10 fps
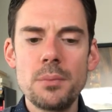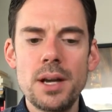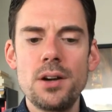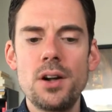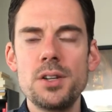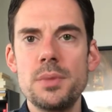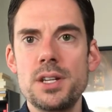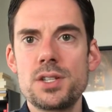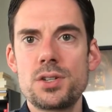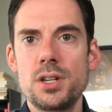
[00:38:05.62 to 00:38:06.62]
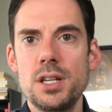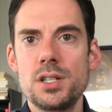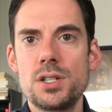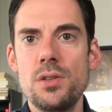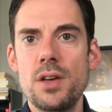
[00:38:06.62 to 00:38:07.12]
my call to ministry in
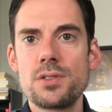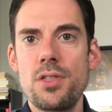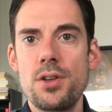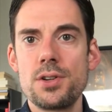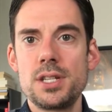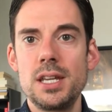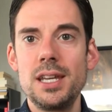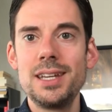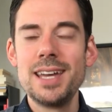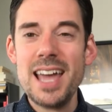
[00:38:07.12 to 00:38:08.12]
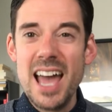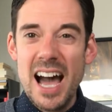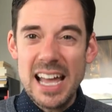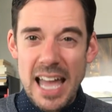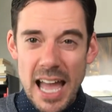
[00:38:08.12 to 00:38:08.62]
2013,
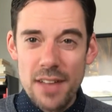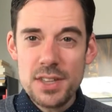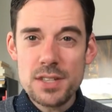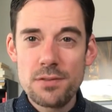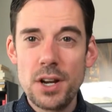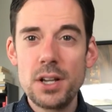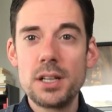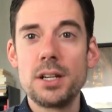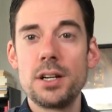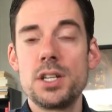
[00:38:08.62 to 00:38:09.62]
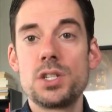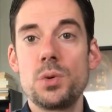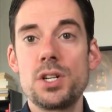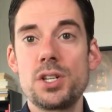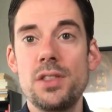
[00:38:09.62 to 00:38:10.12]
I had this very clear
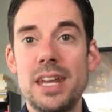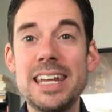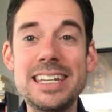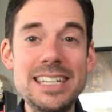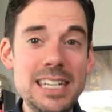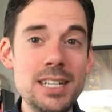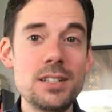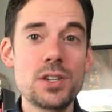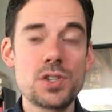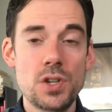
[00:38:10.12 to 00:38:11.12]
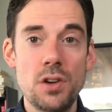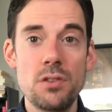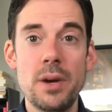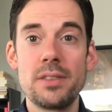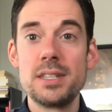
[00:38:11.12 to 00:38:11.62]
intuition that I needed to serve
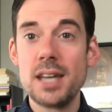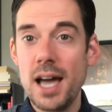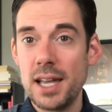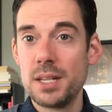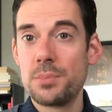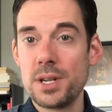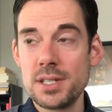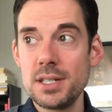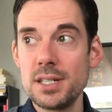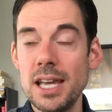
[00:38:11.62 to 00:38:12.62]
among the dying and imprisoned.